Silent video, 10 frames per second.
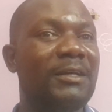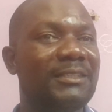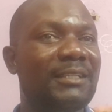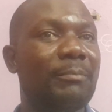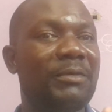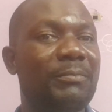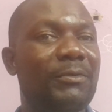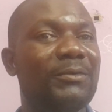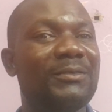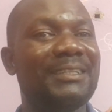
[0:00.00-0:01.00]
Some
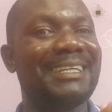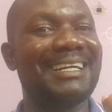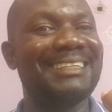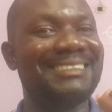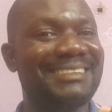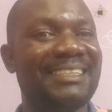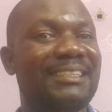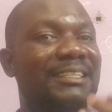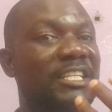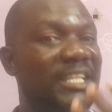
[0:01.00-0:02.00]
people can
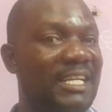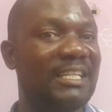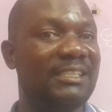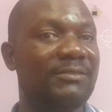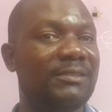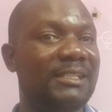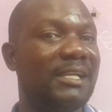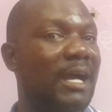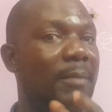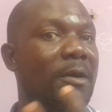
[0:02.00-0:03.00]
think negatively
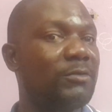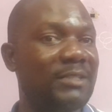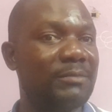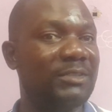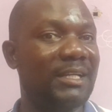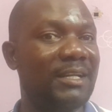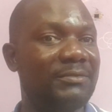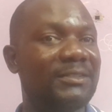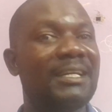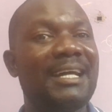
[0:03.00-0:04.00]
about
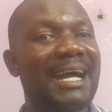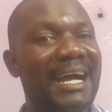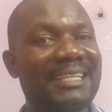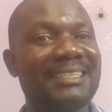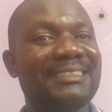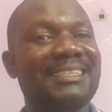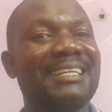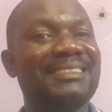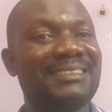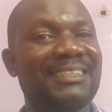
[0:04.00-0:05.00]
themselves, others
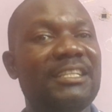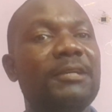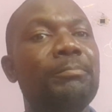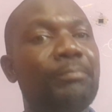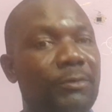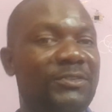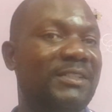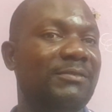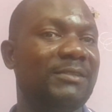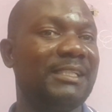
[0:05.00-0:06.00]
can think
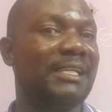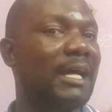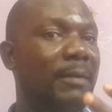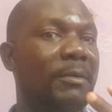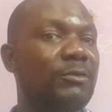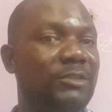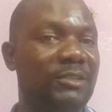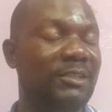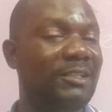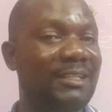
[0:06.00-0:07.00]
positively about
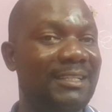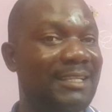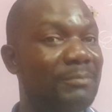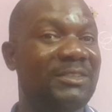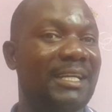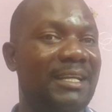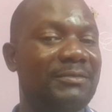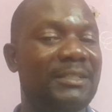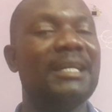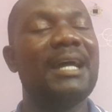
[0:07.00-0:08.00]

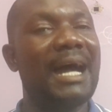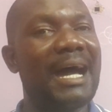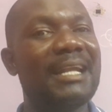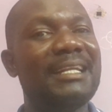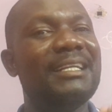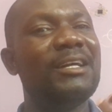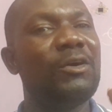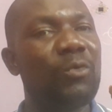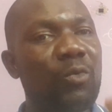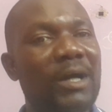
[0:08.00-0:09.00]
themselves. And
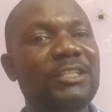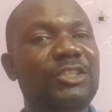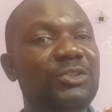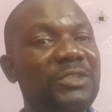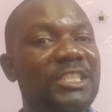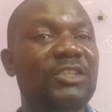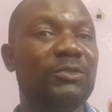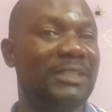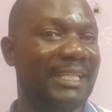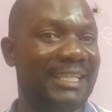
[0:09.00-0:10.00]
what you need
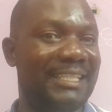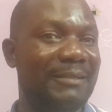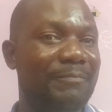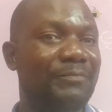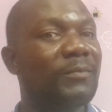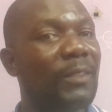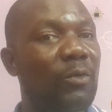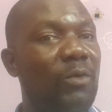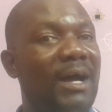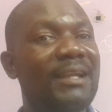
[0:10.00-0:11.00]
to take?
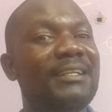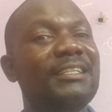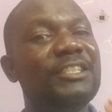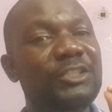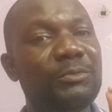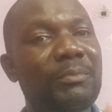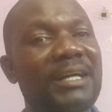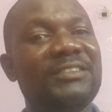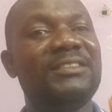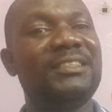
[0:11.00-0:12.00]
One, you
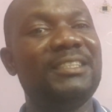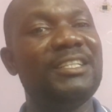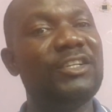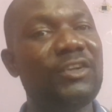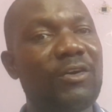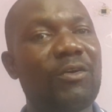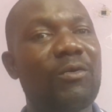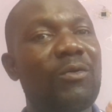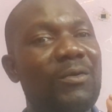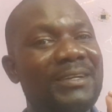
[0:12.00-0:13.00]
must
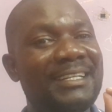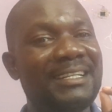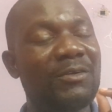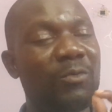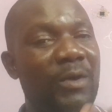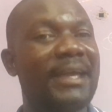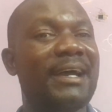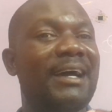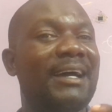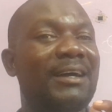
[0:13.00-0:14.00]
know
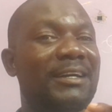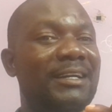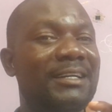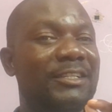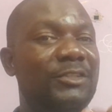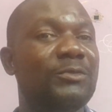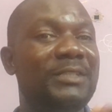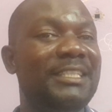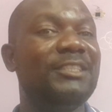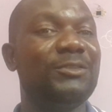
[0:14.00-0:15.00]
where you
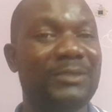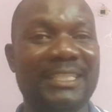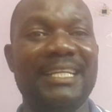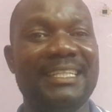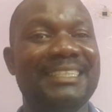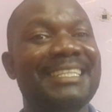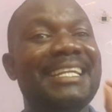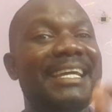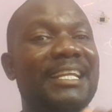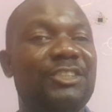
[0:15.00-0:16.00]
need to take, the
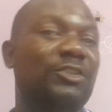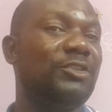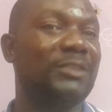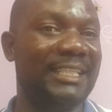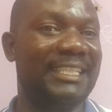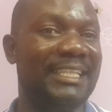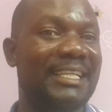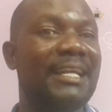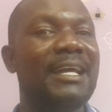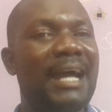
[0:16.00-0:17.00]
direction you're taking.
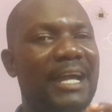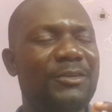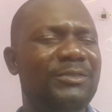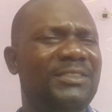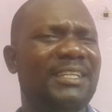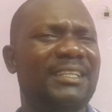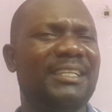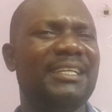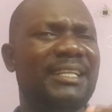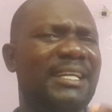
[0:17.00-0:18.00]
Are you
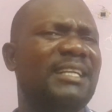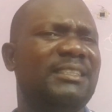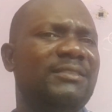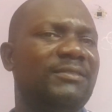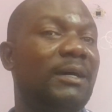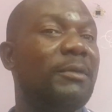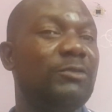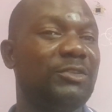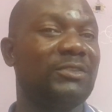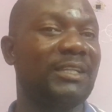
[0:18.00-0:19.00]
thinking negative
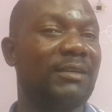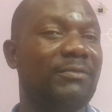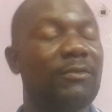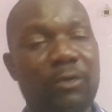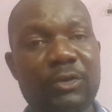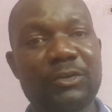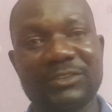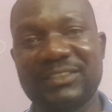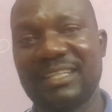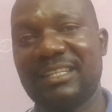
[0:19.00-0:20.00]
about yourself or you're
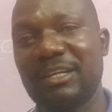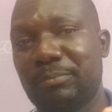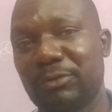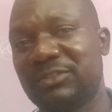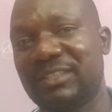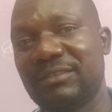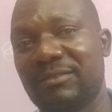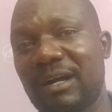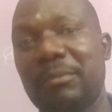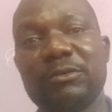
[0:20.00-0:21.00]
thinking positive
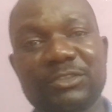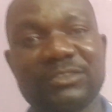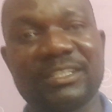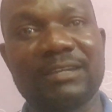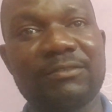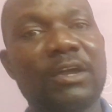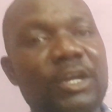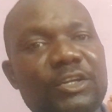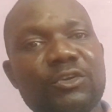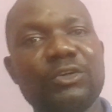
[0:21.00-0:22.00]
about yourself?
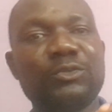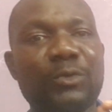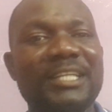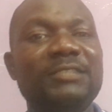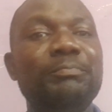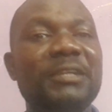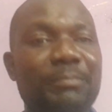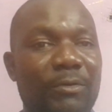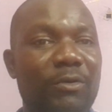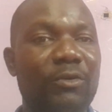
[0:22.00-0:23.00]
Don't wait
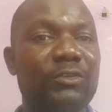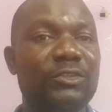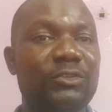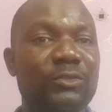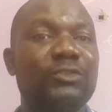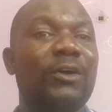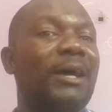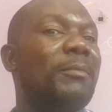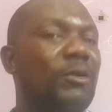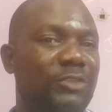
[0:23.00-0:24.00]
people to talk
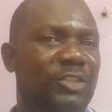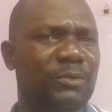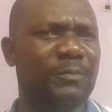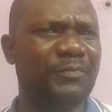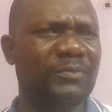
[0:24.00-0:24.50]
about you.